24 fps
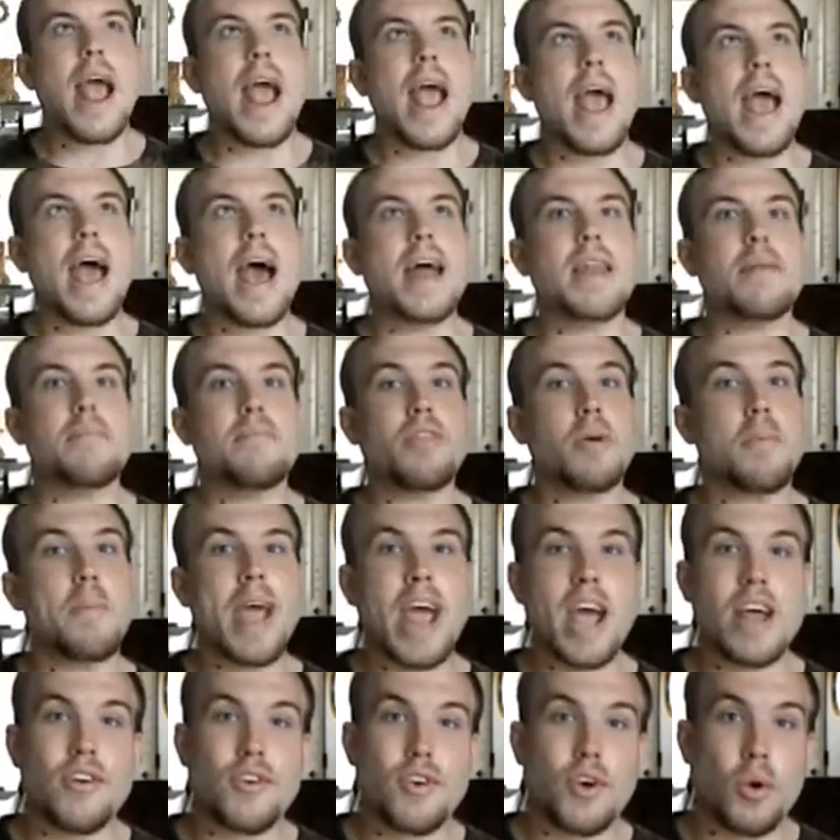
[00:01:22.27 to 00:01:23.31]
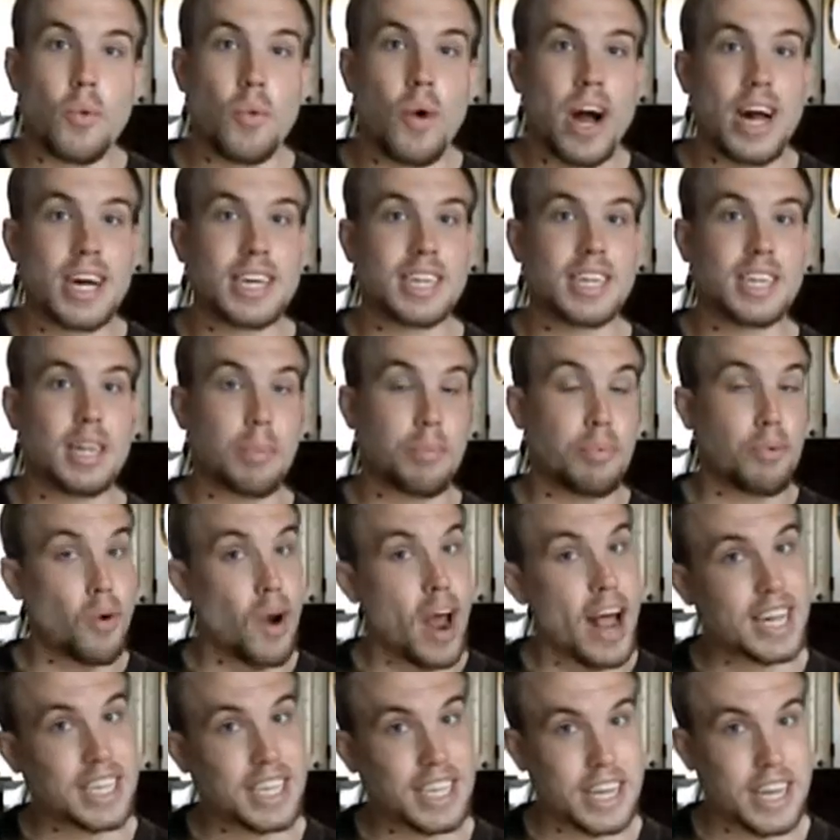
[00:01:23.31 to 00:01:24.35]
and the Mandarin wants the
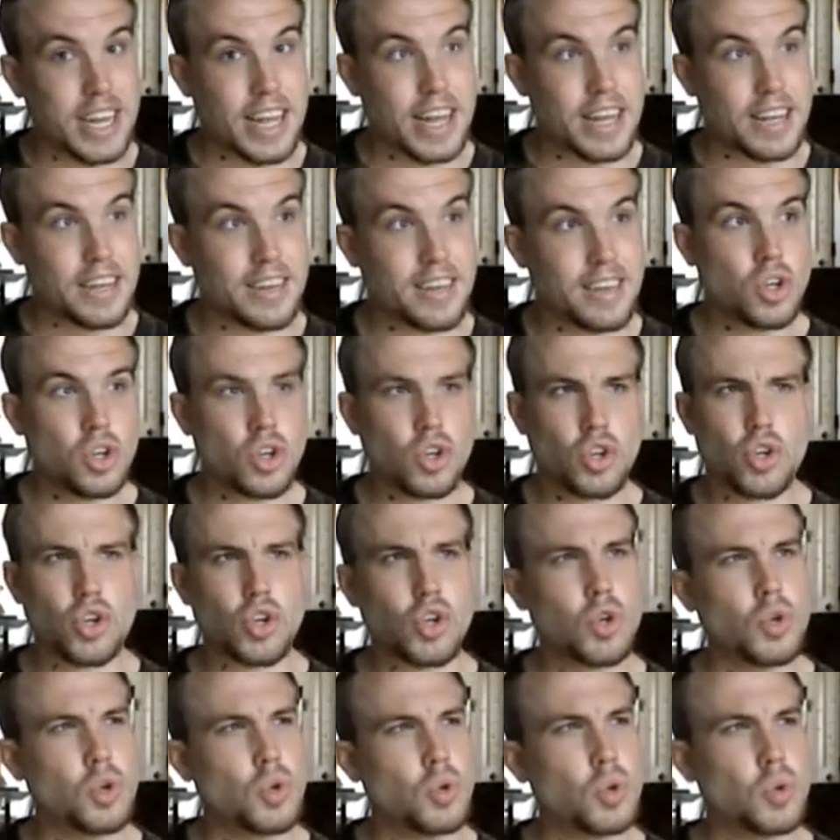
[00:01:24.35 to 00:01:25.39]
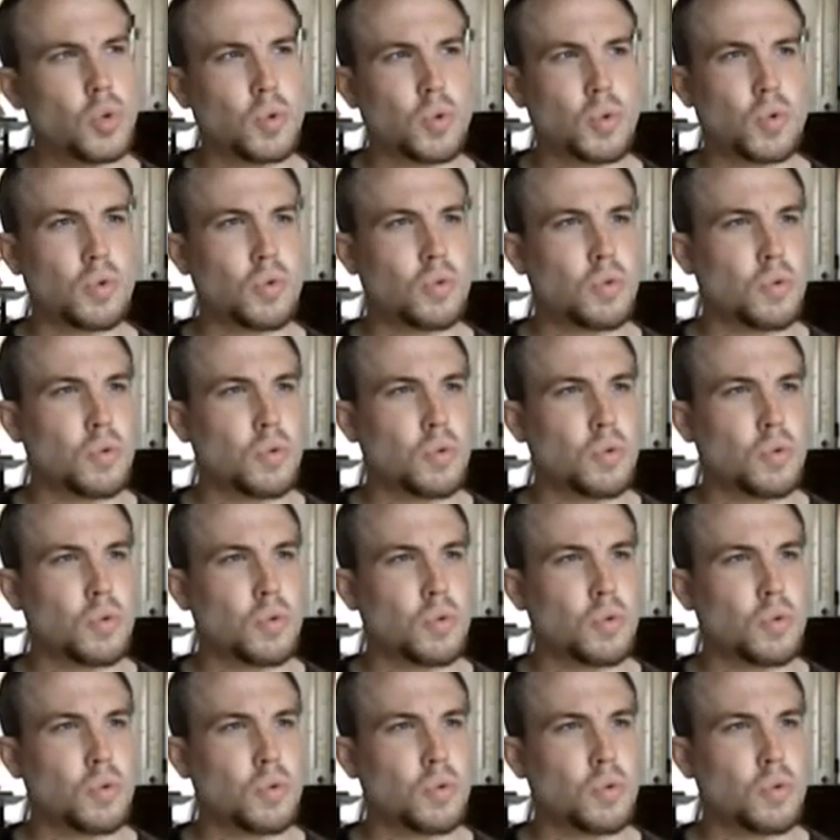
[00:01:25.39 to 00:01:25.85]
president to